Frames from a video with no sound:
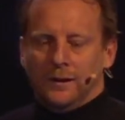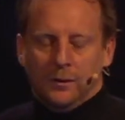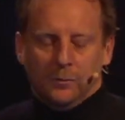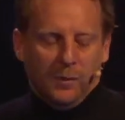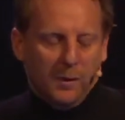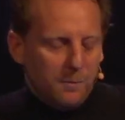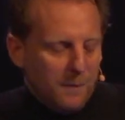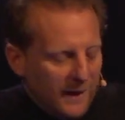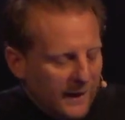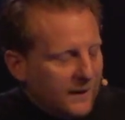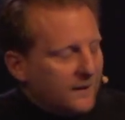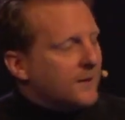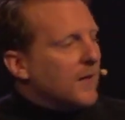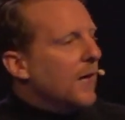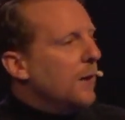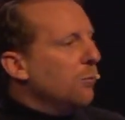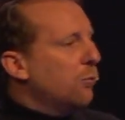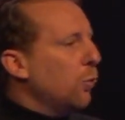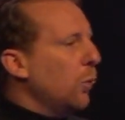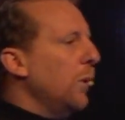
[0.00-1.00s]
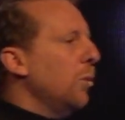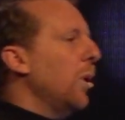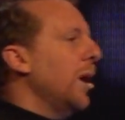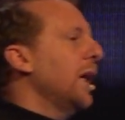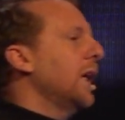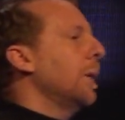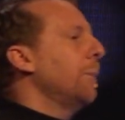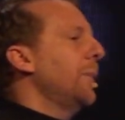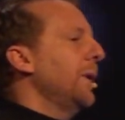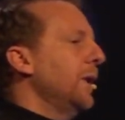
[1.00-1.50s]
But many times we
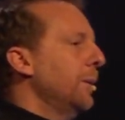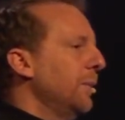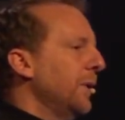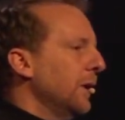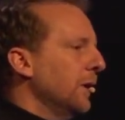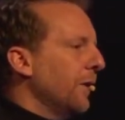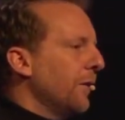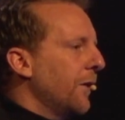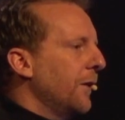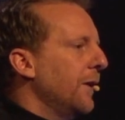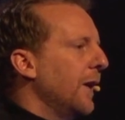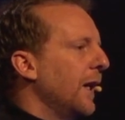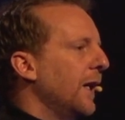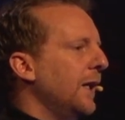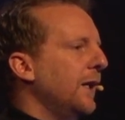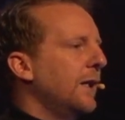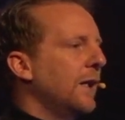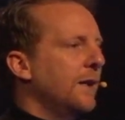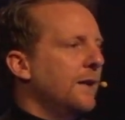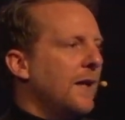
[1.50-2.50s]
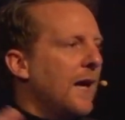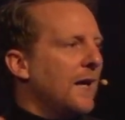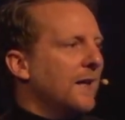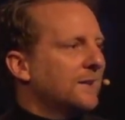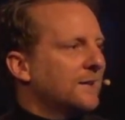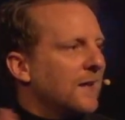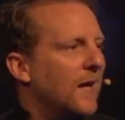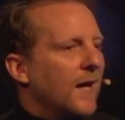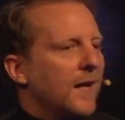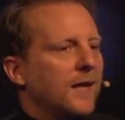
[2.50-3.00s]
wake up in the middle of the night and
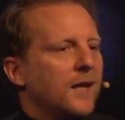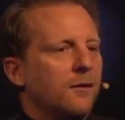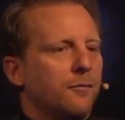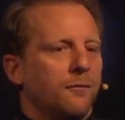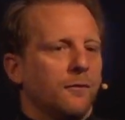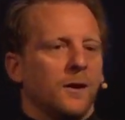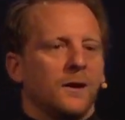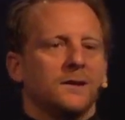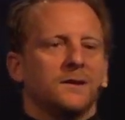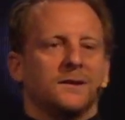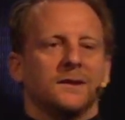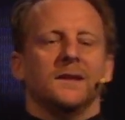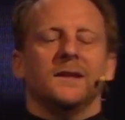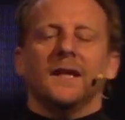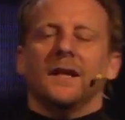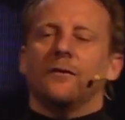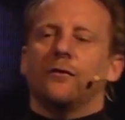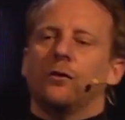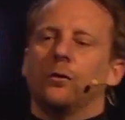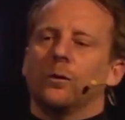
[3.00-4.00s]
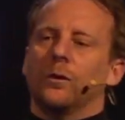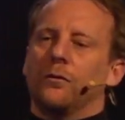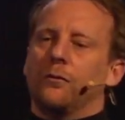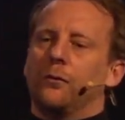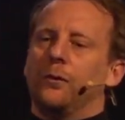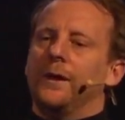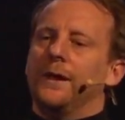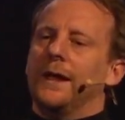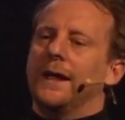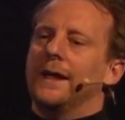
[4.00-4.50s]
anxiety floods in at 2 or
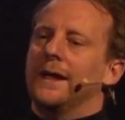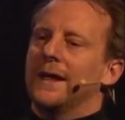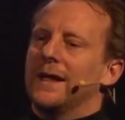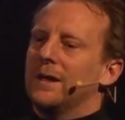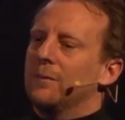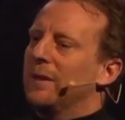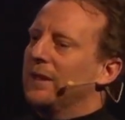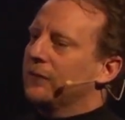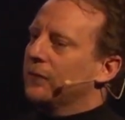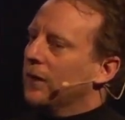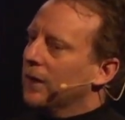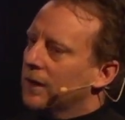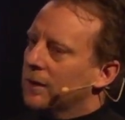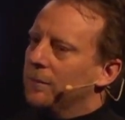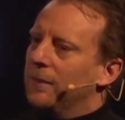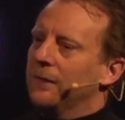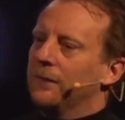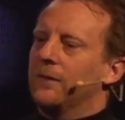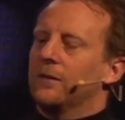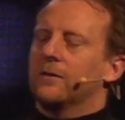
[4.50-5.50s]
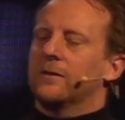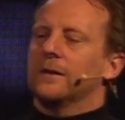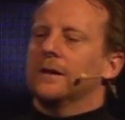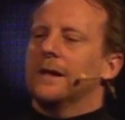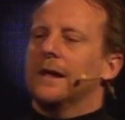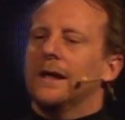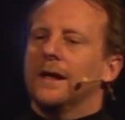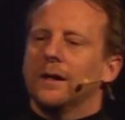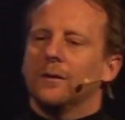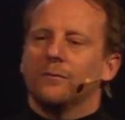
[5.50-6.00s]
3 a.m. I talk about this a
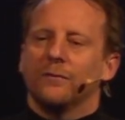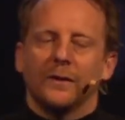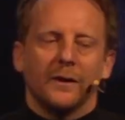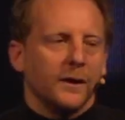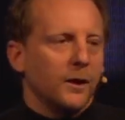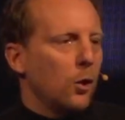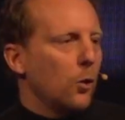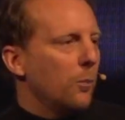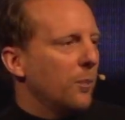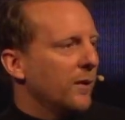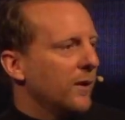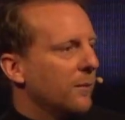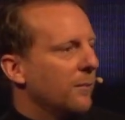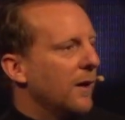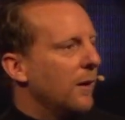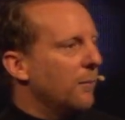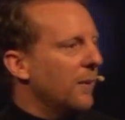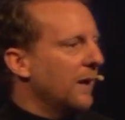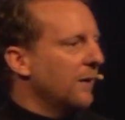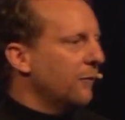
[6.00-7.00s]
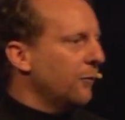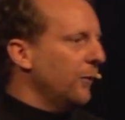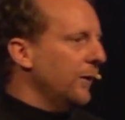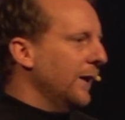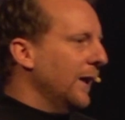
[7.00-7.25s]
lot. I'm very open about my 3